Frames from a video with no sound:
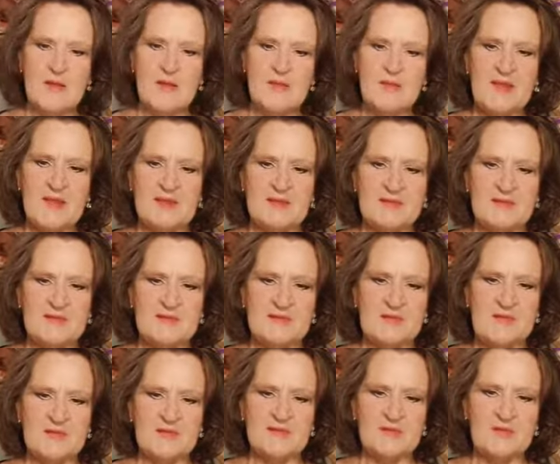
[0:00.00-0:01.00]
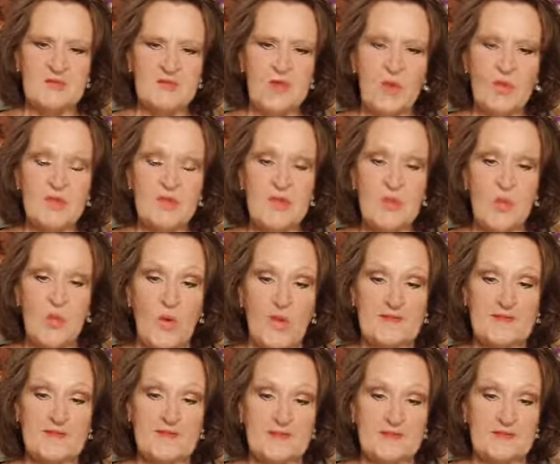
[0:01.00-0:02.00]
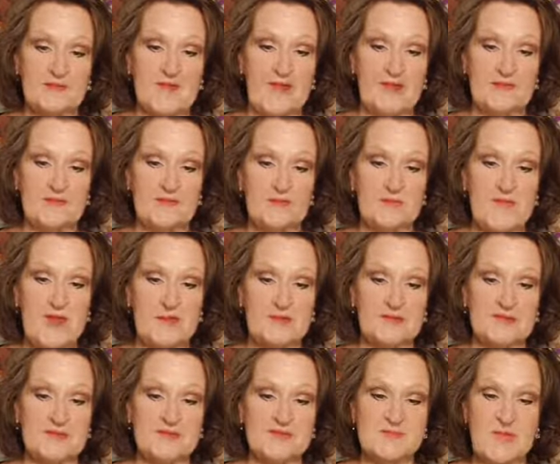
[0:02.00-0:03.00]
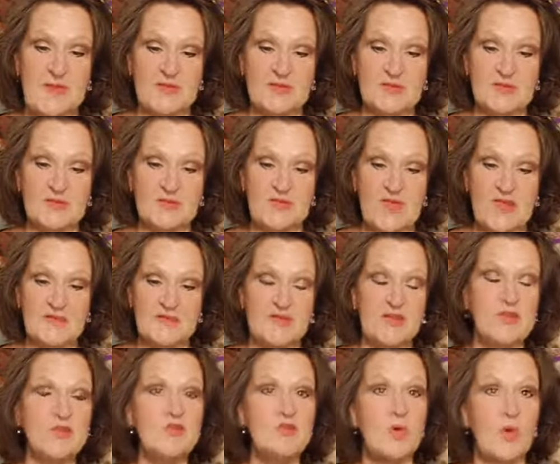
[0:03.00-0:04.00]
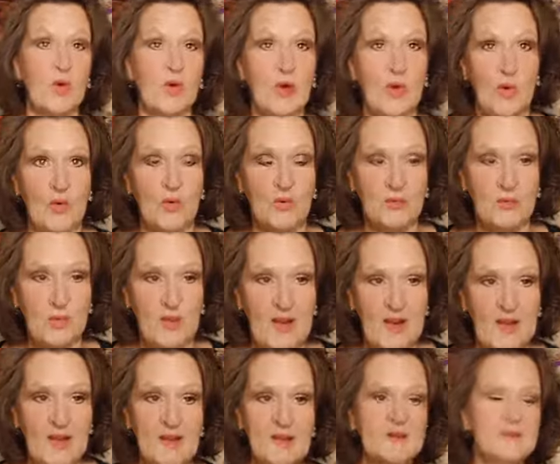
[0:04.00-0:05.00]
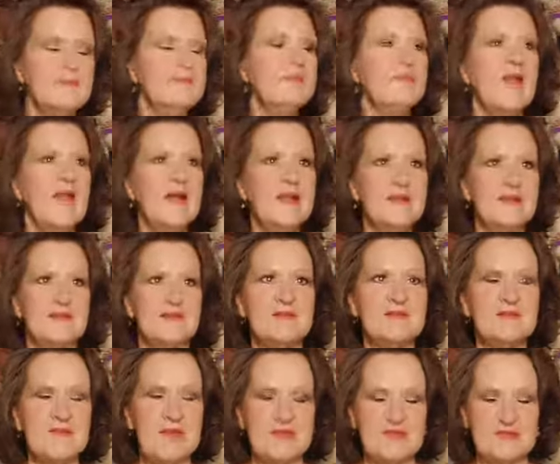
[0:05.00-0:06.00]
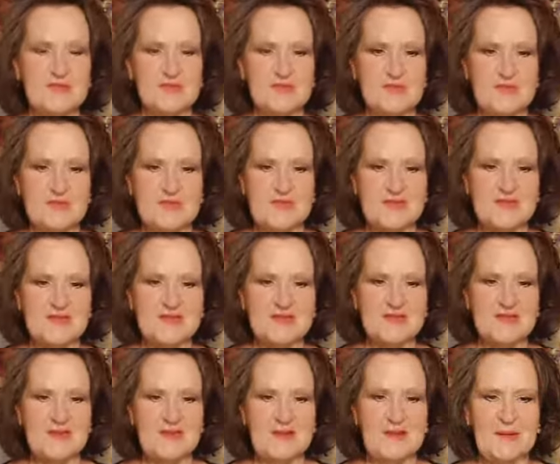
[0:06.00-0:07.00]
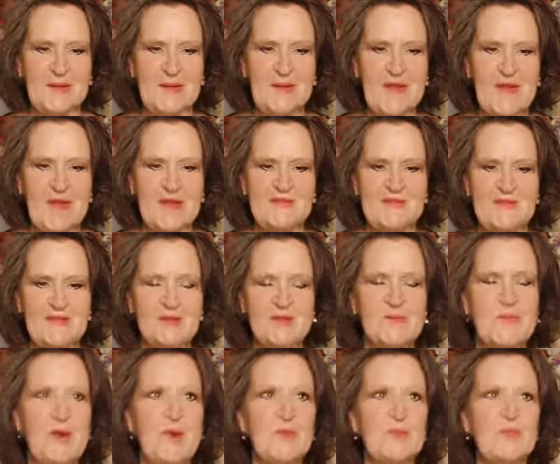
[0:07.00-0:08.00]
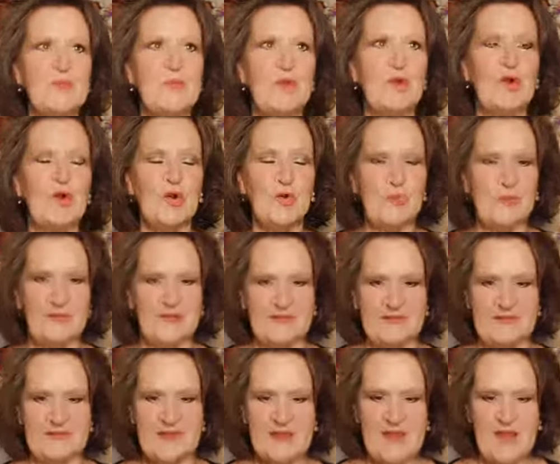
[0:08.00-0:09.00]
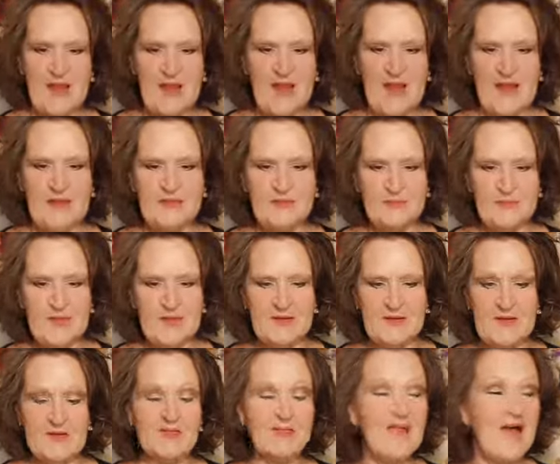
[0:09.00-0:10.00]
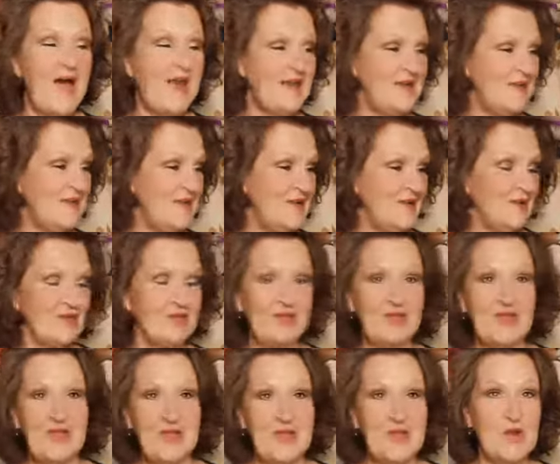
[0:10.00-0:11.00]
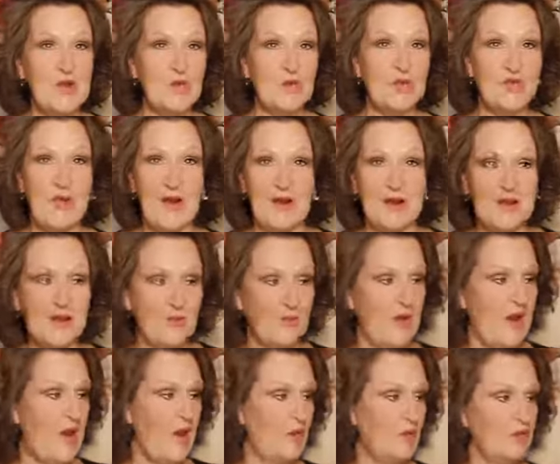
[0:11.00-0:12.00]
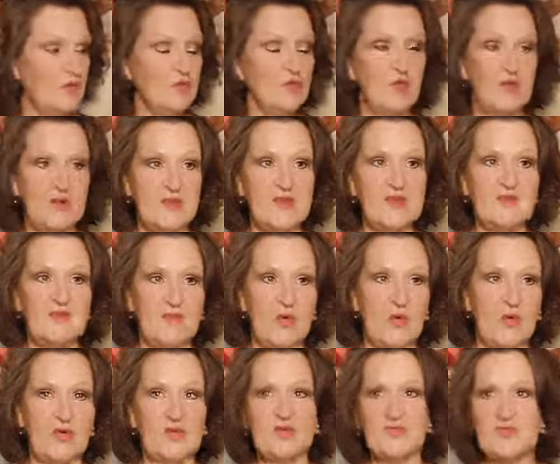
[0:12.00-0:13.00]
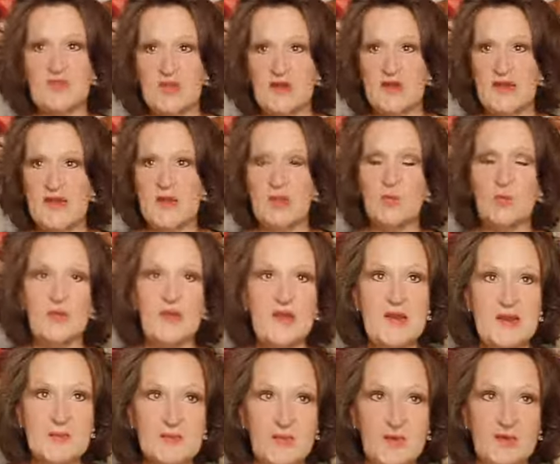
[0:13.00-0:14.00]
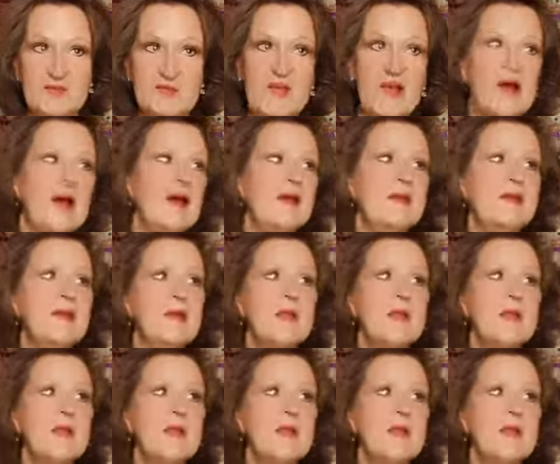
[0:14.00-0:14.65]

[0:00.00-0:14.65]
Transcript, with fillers: because it says there's only one success to be able to spend your life in your own way. And isn't that the truth? It's like I feel about purpose. I spent a lot of years running around looking for, studying, reading books on